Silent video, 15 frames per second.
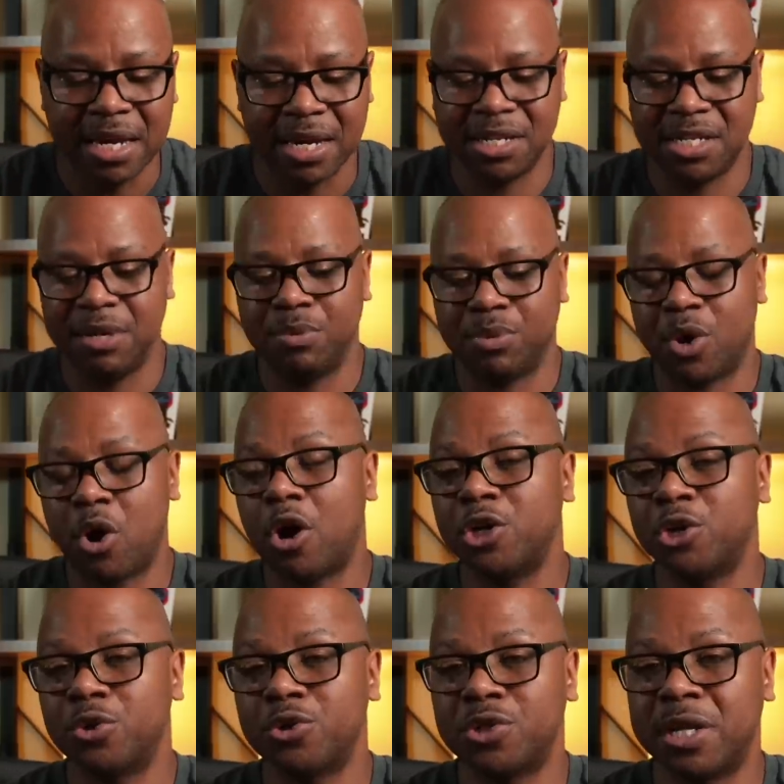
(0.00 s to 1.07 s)
Does he regard
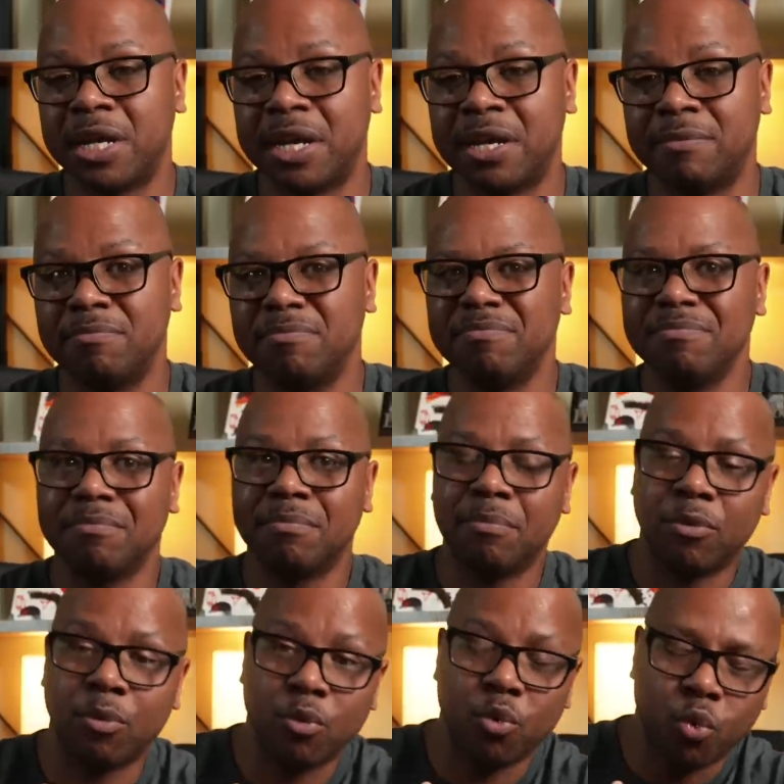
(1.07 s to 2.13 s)
your sin
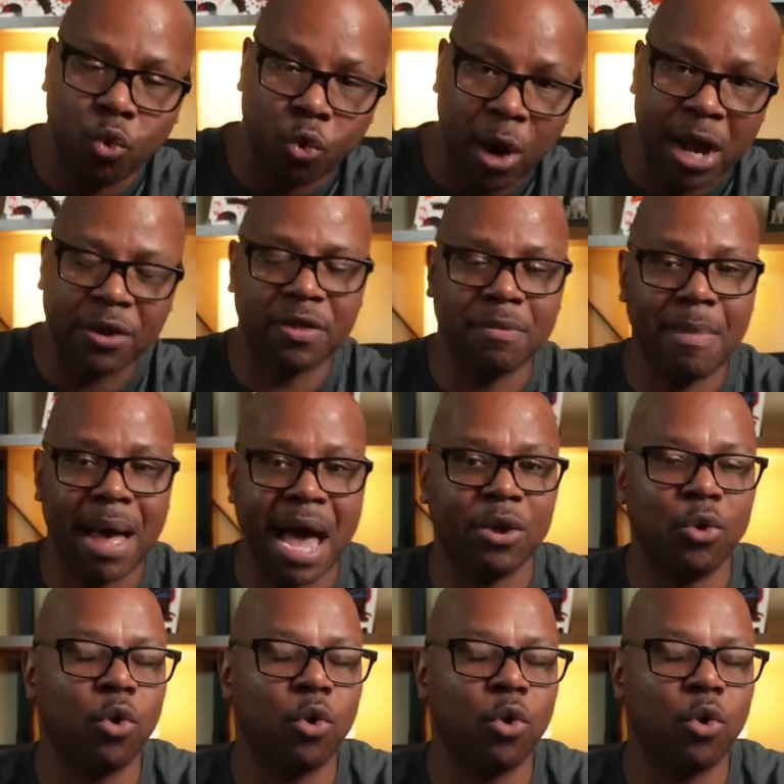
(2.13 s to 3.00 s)
greater than mine